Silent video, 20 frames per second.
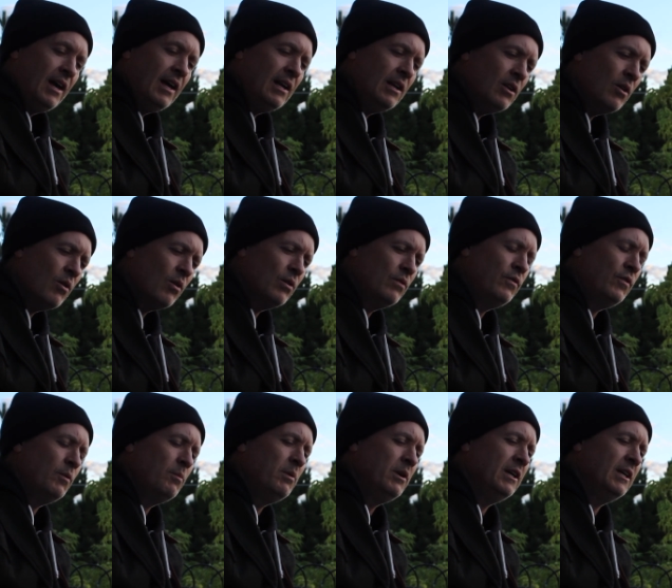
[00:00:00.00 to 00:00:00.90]
Lord
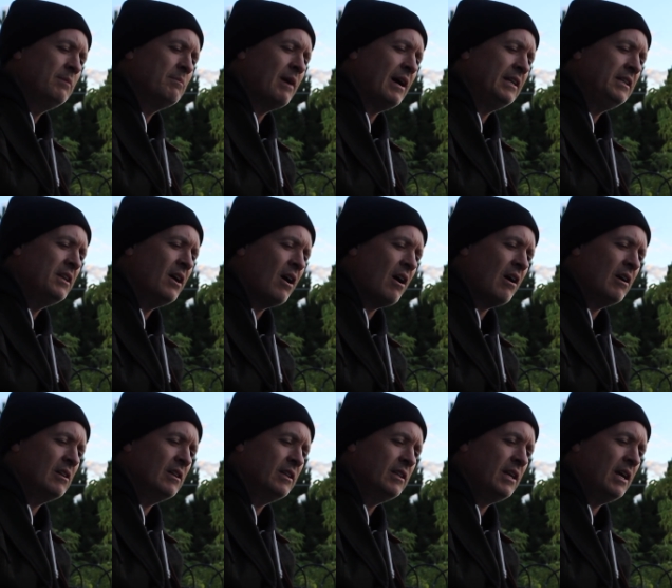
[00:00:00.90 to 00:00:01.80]
forbid my
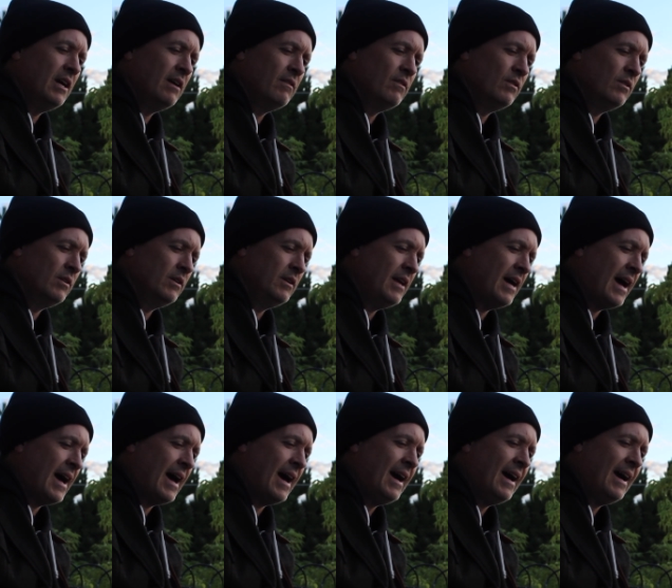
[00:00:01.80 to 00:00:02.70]
darling ever
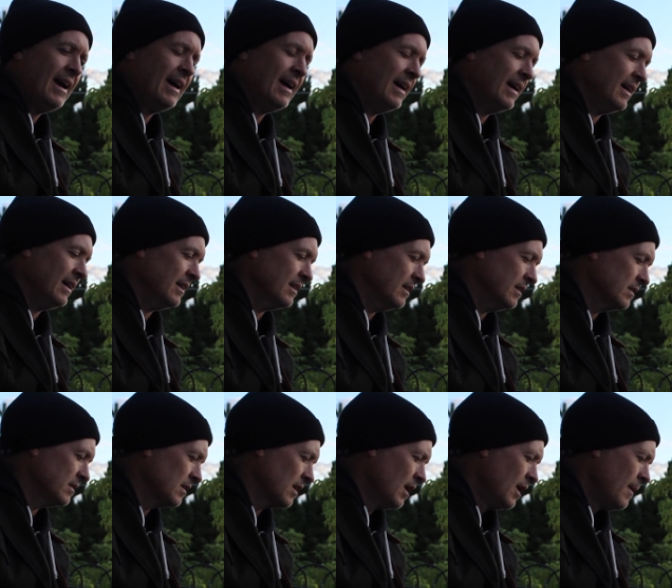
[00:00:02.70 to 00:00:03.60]

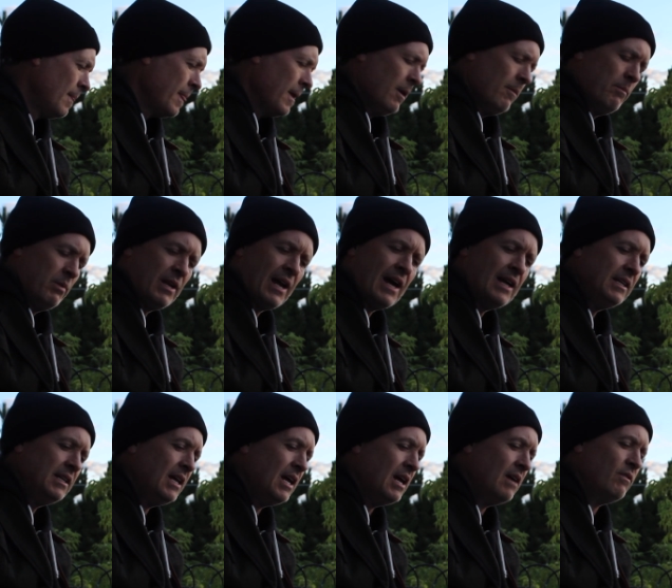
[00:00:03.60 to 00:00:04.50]
dies, but I
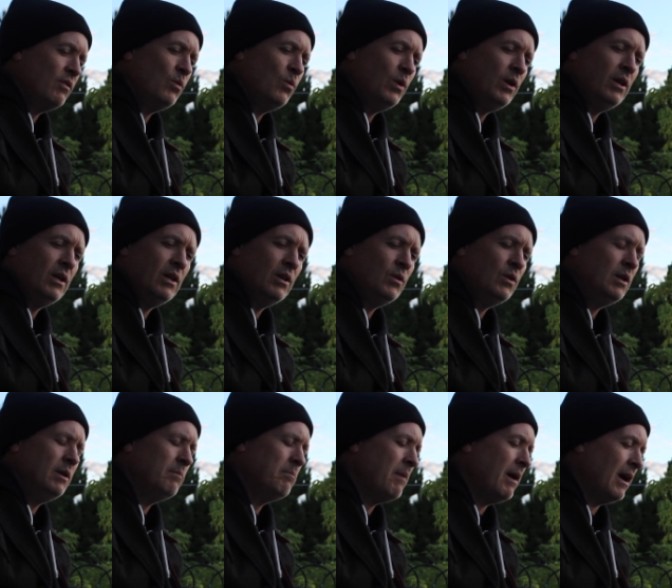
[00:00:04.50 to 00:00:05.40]
never will
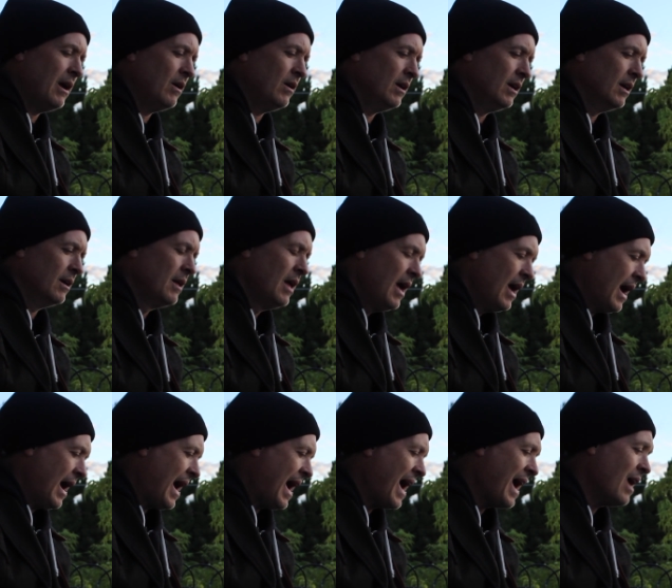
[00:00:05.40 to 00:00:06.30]
remarry.
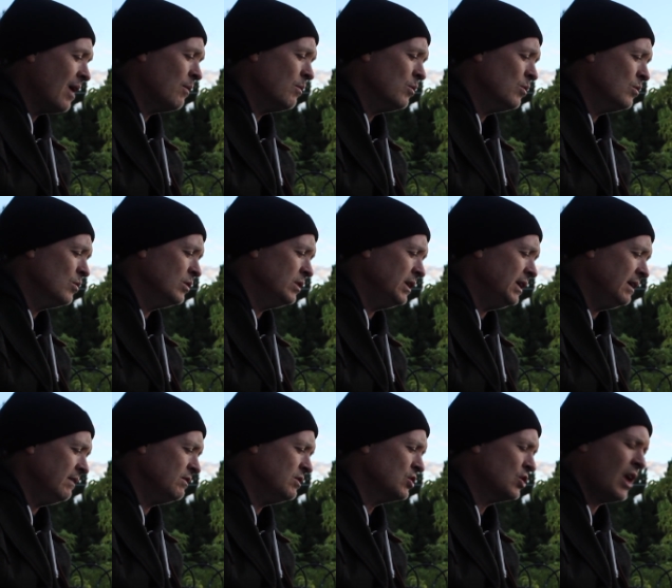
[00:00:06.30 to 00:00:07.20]
I won't
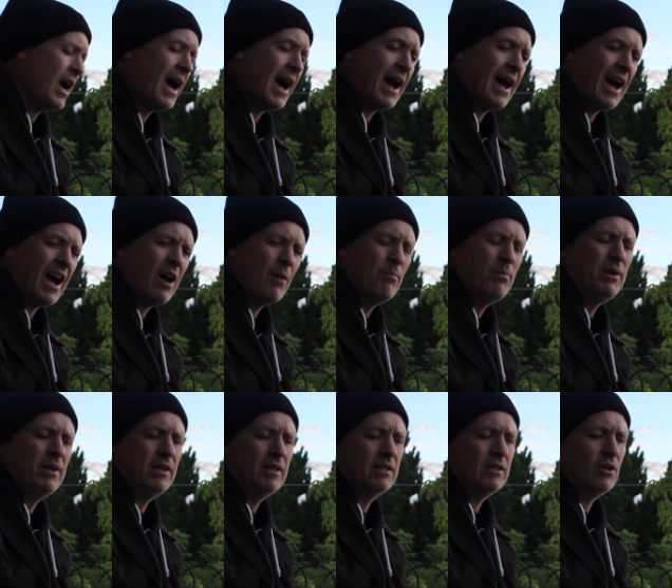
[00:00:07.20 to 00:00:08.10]
even try. I'll
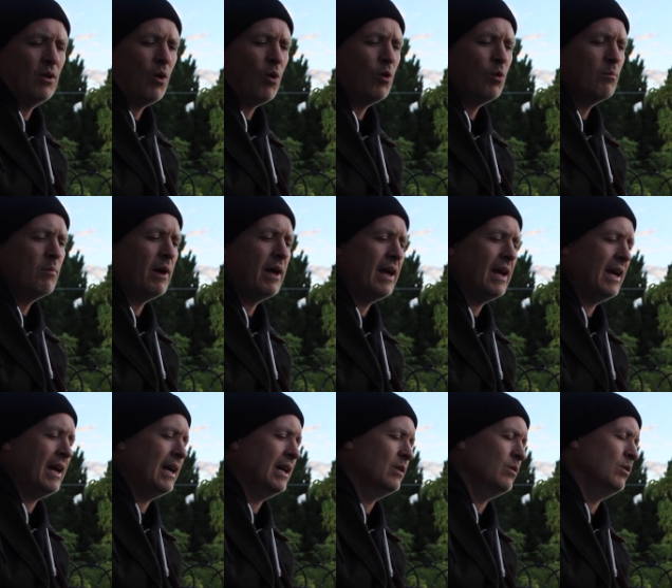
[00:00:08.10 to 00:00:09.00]
be an old
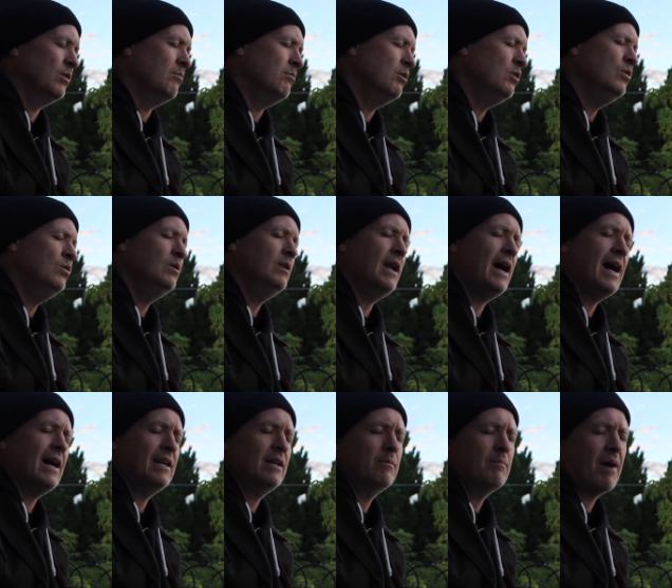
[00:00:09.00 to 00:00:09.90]
man with
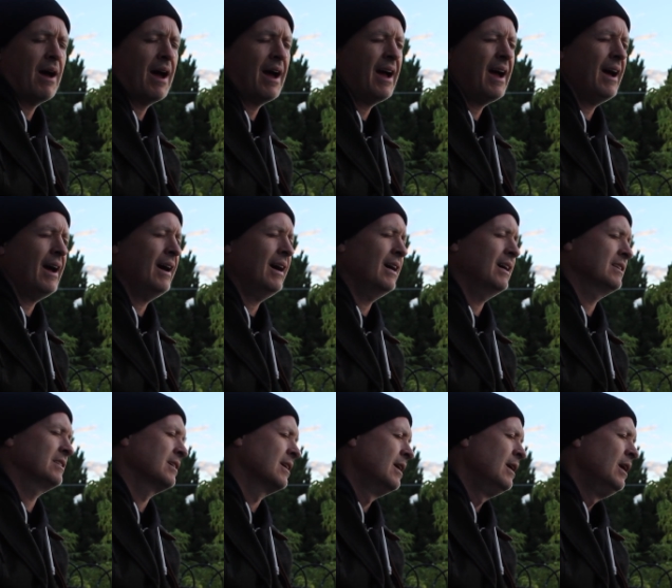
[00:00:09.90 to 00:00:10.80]
moonlight in my
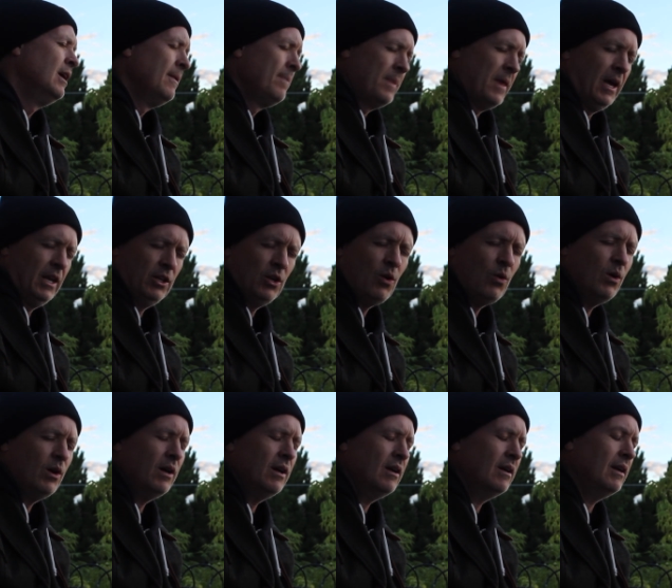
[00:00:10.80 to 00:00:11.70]
eyes and
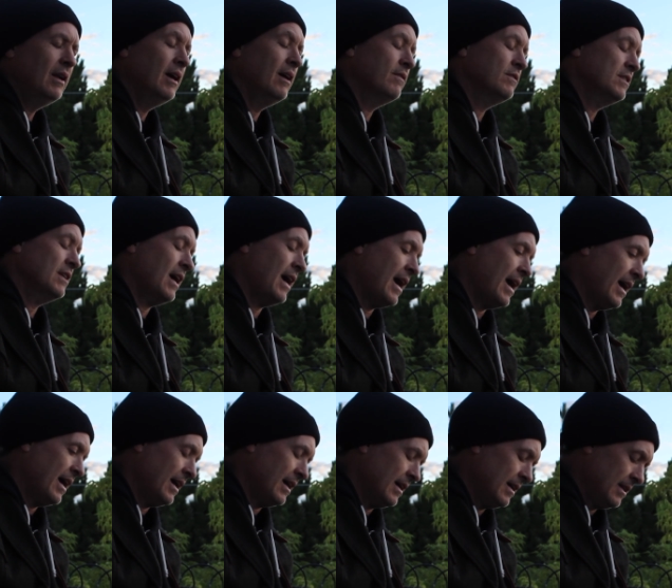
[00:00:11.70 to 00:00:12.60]
nowhere left to hide.